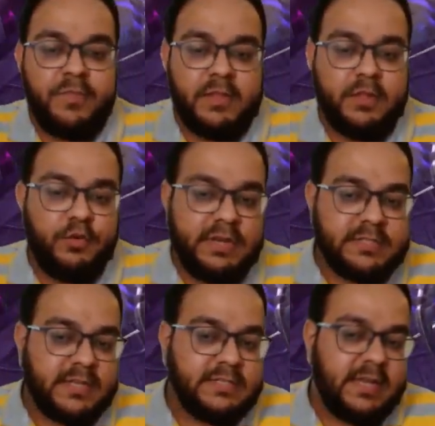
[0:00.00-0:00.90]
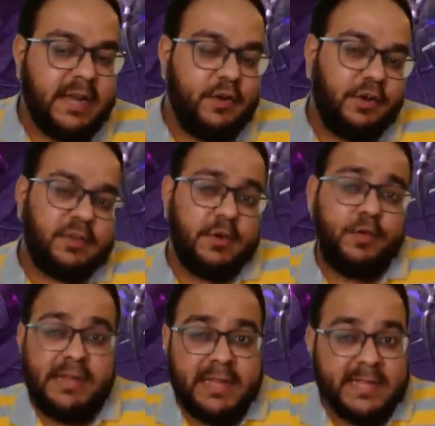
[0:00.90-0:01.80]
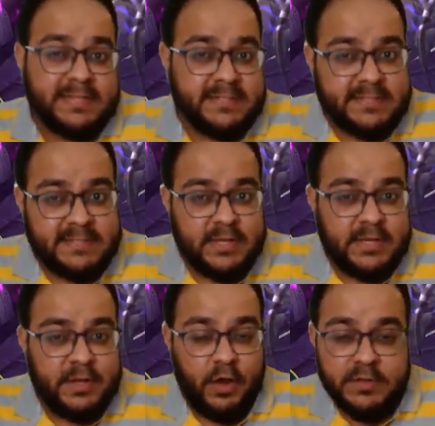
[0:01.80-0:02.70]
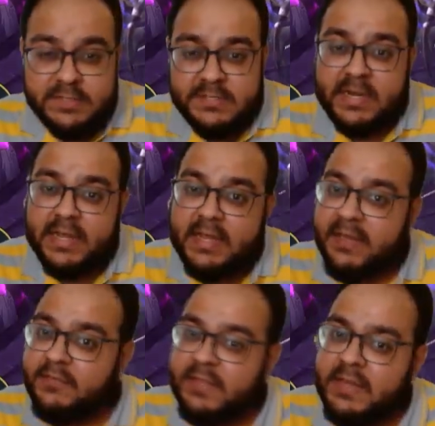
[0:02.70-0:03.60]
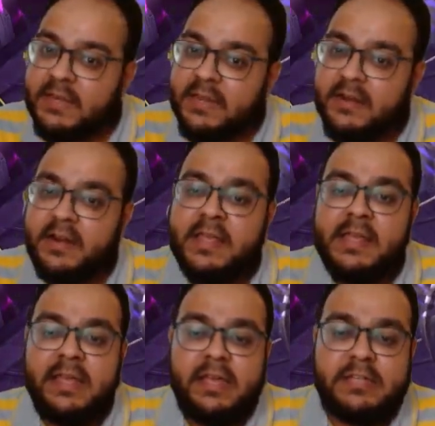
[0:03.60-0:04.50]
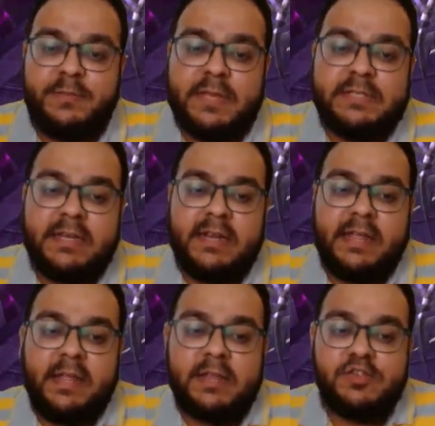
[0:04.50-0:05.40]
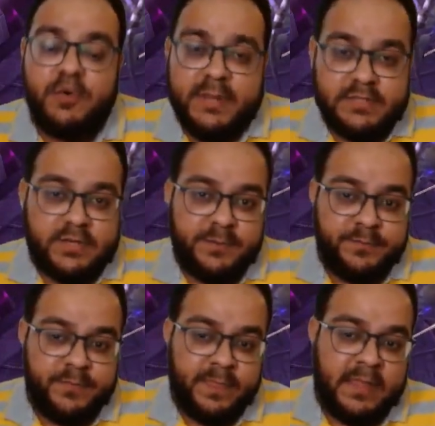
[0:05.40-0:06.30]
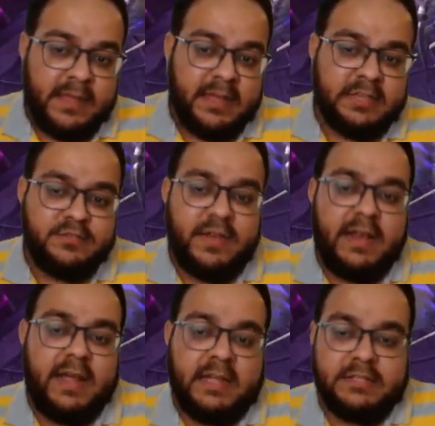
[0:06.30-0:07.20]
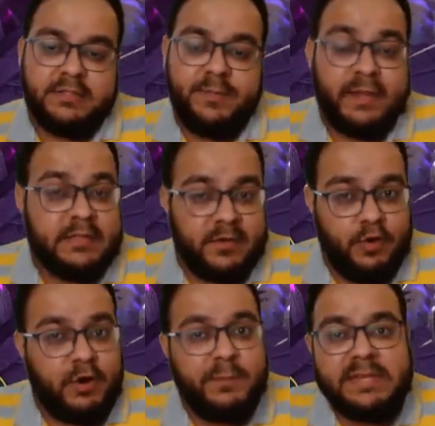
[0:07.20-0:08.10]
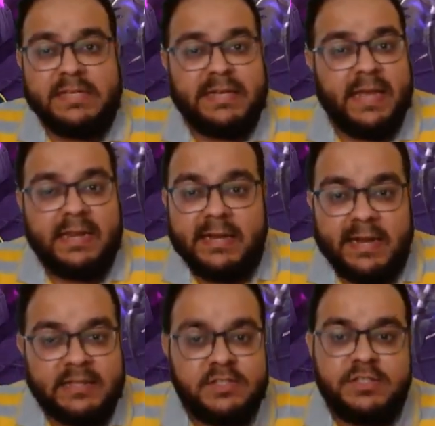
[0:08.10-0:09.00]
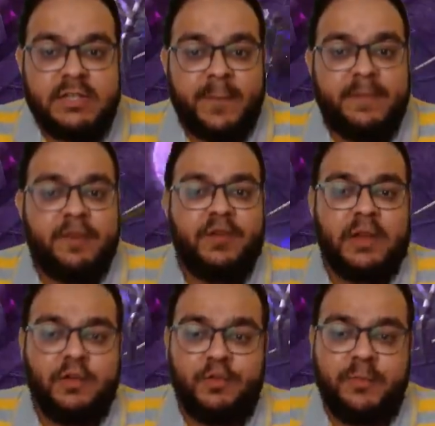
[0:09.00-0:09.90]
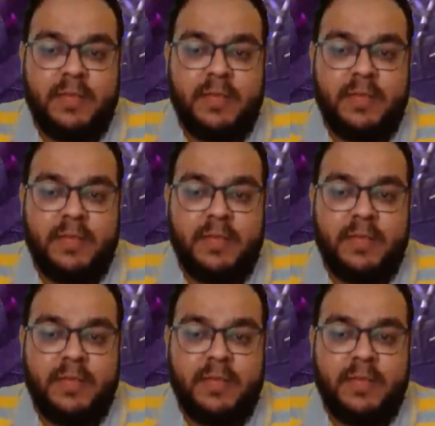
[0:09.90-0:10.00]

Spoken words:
The only change or the only constant I have in here is basically Geomancer as well as Pythian, or basically any cleanse champion will do